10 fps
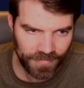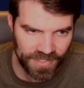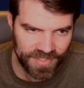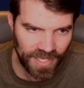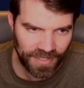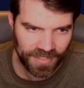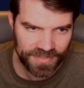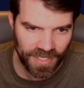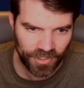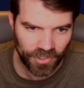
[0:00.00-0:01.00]
as tanky
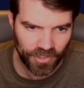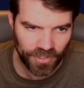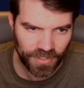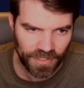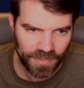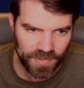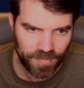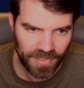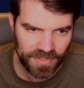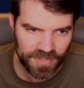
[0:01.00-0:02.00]
as I could in a speed